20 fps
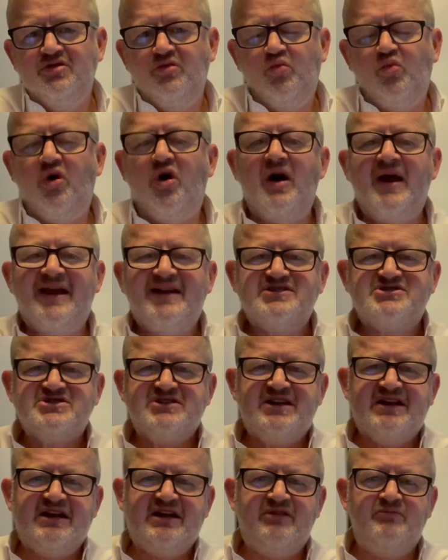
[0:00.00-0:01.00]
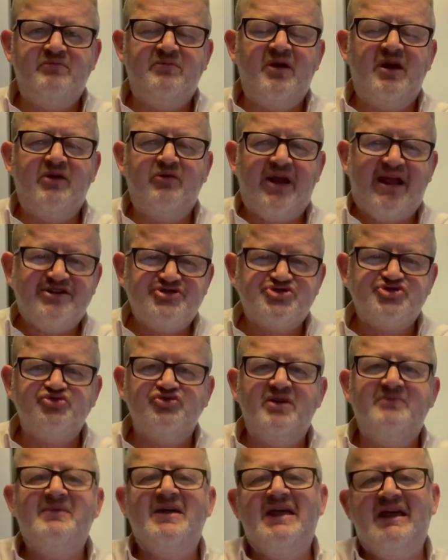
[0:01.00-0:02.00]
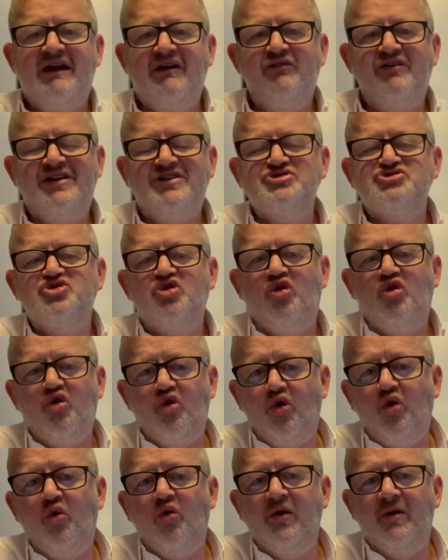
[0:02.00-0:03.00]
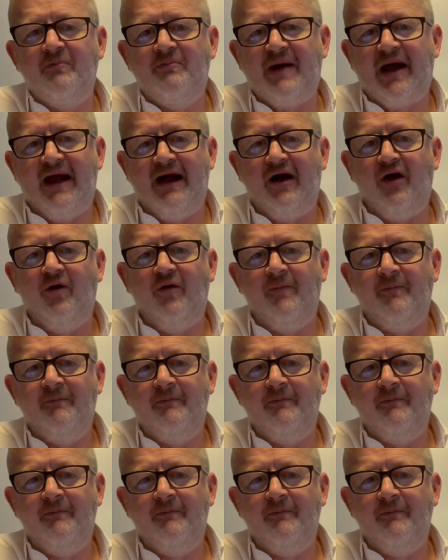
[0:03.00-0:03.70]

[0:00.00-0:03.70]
what interim hearings are all about.